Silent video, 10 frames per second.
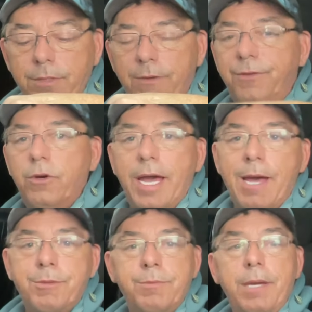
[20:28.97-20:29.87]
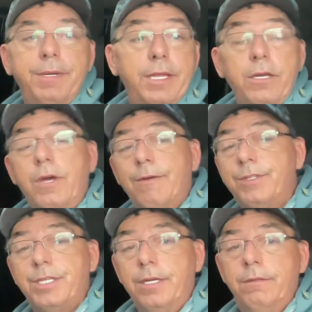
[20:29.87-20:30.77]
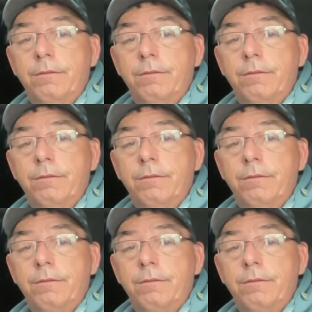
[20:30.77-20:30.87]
a few apps maybe that you haven't seen.